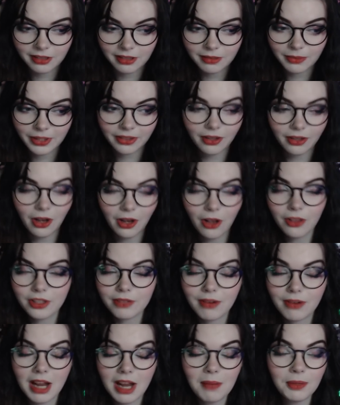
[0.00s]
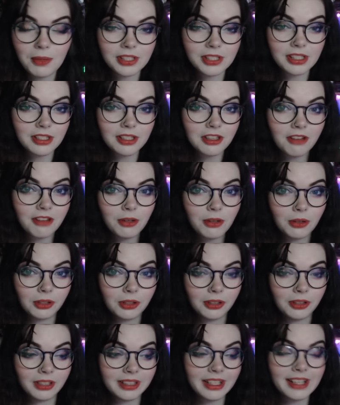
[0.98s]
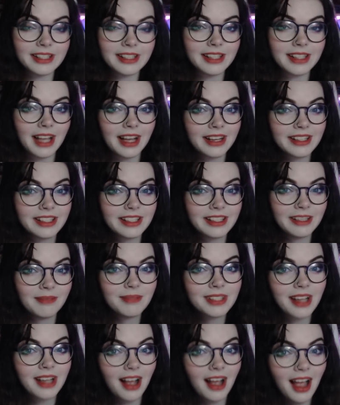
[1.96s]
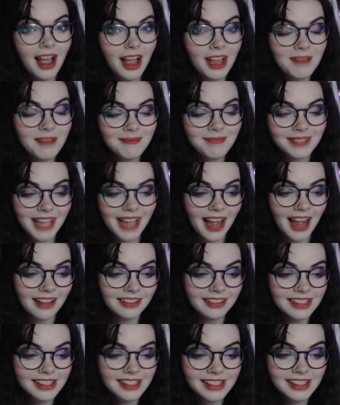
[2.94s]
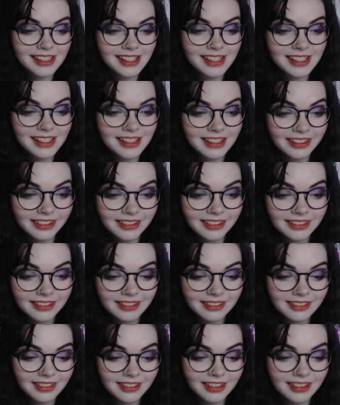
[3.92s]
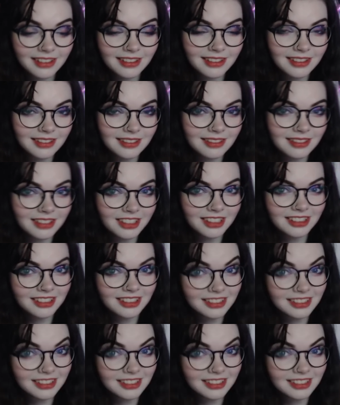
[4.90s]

With all the Rebels and stuff going on at the exact same time, Kallus is still, you know...